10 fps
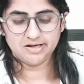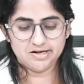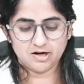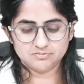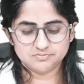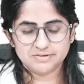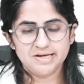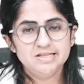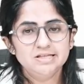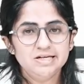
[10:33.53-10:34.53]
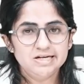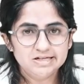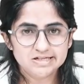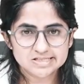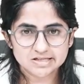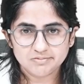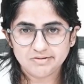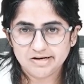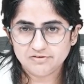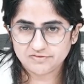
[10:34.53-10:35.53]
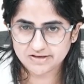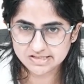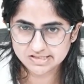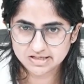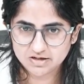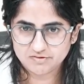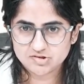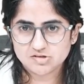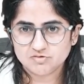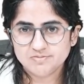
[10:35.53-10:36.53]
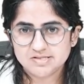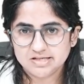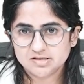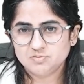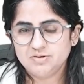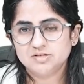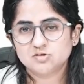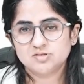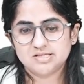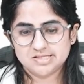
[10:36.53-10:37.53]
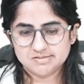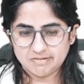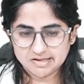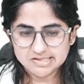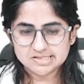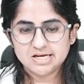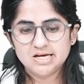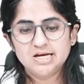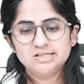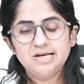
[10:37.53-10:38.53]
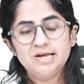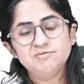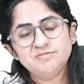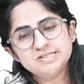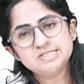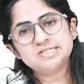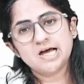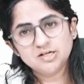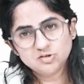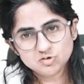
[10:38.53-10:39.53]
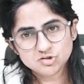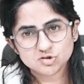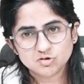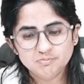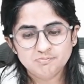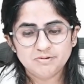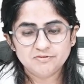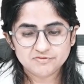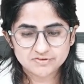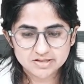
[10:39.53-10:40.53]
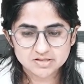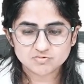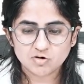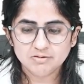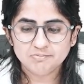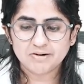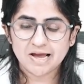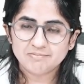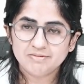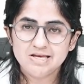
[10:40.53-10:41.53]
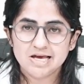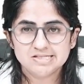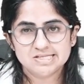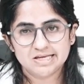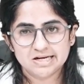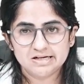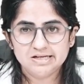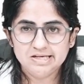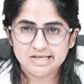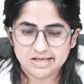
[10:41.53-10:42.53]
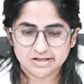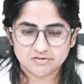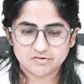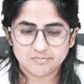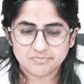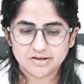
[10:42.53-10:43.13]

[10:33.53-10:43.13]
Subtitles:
Now, in the indiscriminate phase, which is from 6 weeks to 6 months, the infants start to show preference for primary and secondary caregiver.